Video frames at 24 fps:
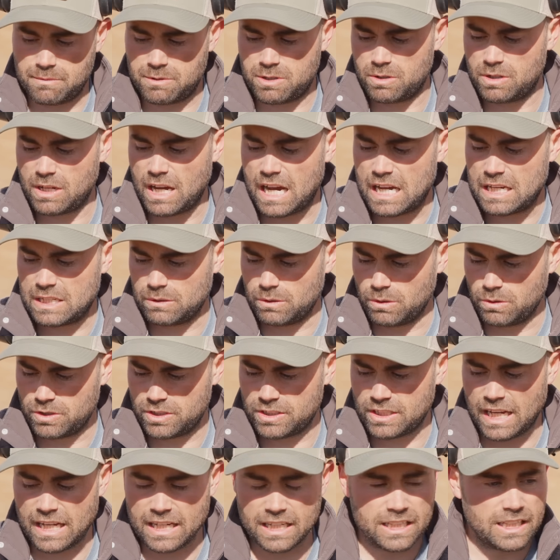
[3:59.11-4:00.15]
So guys will
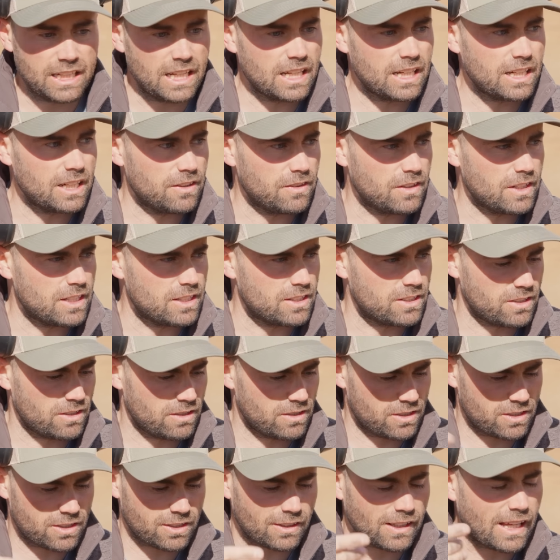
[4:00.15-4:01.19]
sight it in these
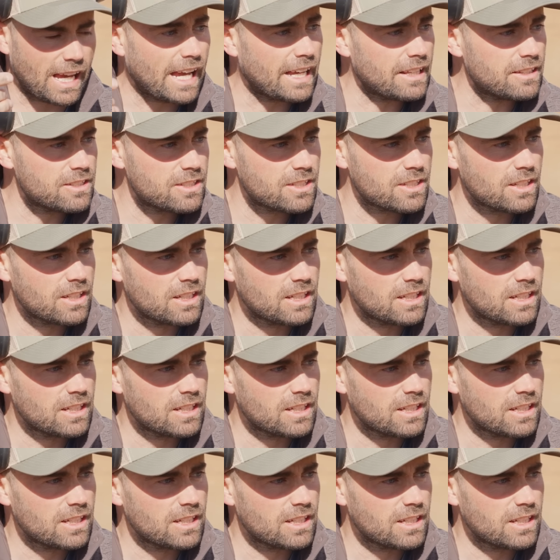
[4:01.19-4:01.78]
sleds